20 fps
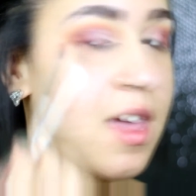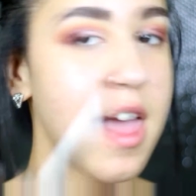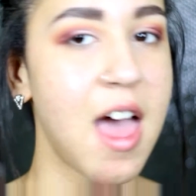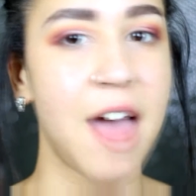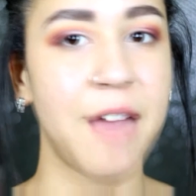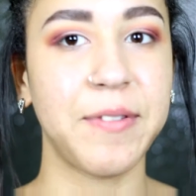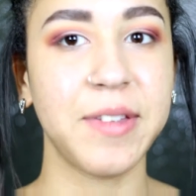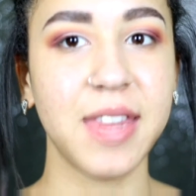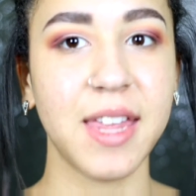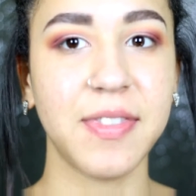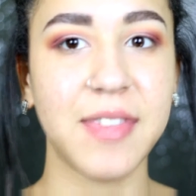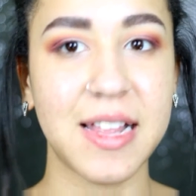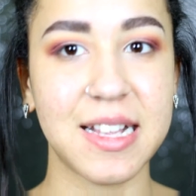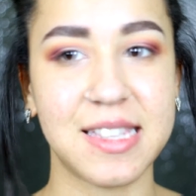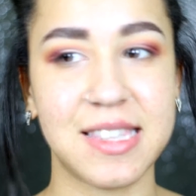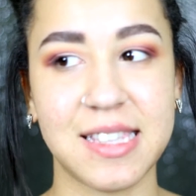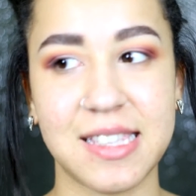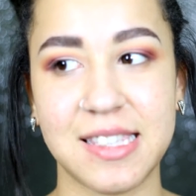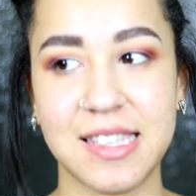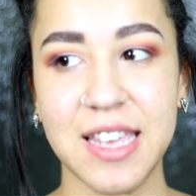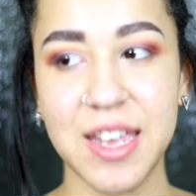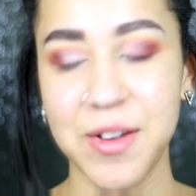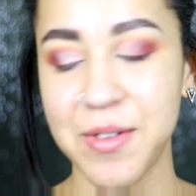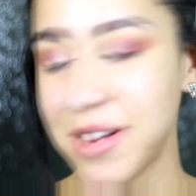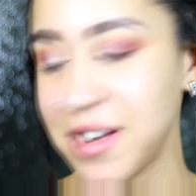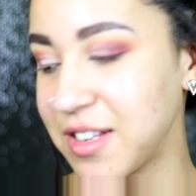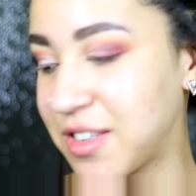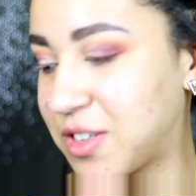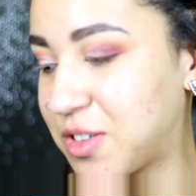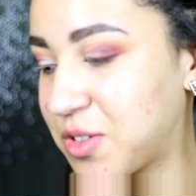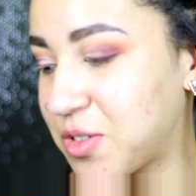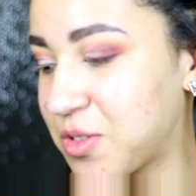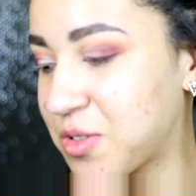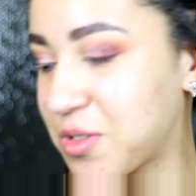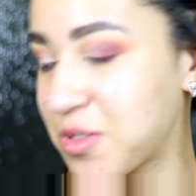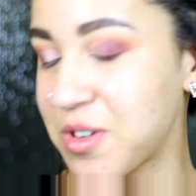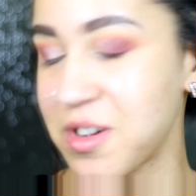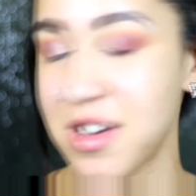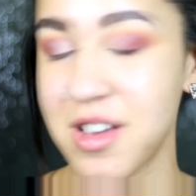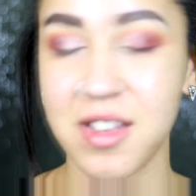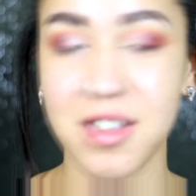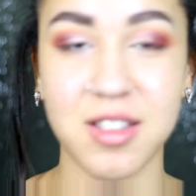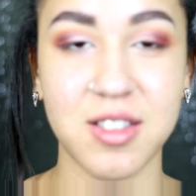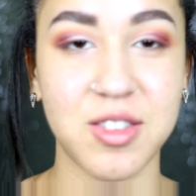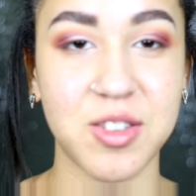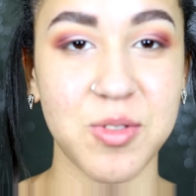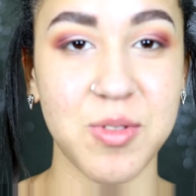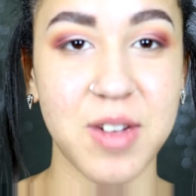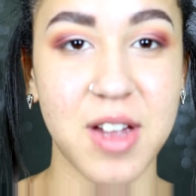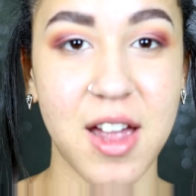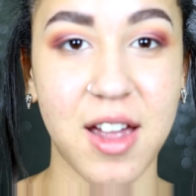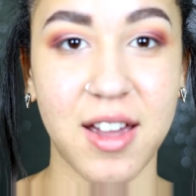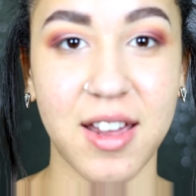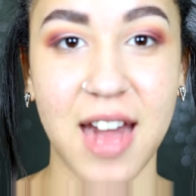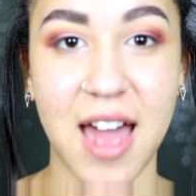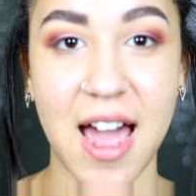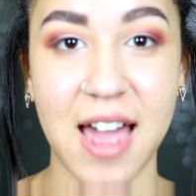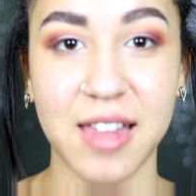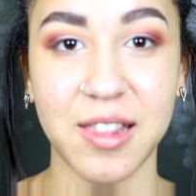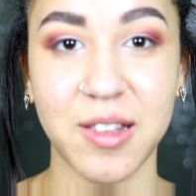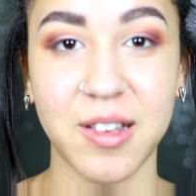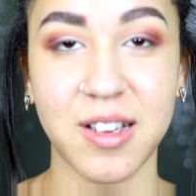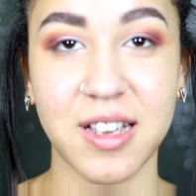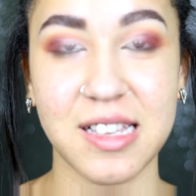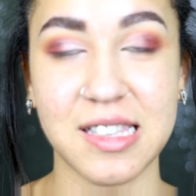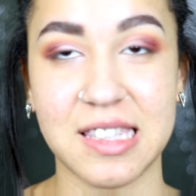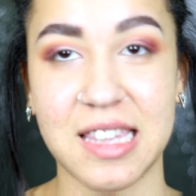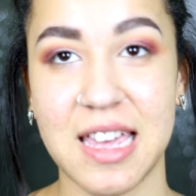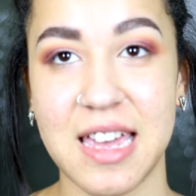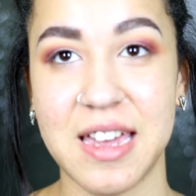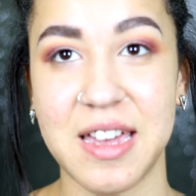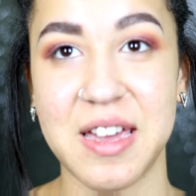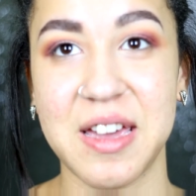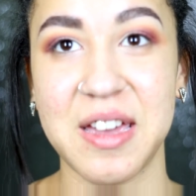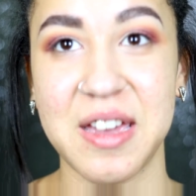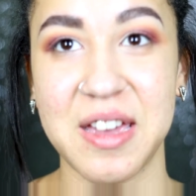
I feel like that's the secret to doing a good eye look, is like